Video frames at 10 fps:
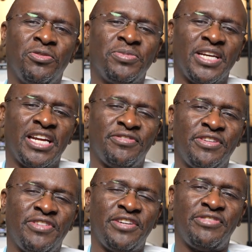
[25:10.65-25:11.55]
Umse Gary V,
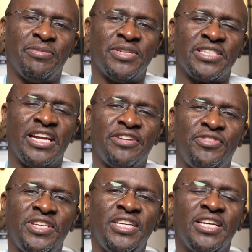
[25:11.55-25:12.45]
very famous. Gary
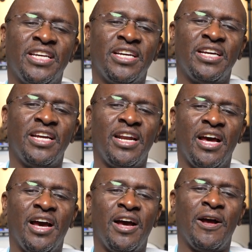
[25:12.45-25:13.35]
V
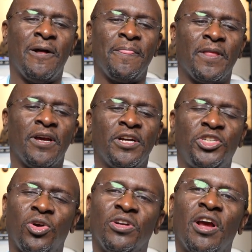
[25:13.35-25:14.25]
na
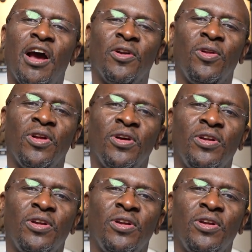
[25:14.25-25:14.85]
Sean Connell.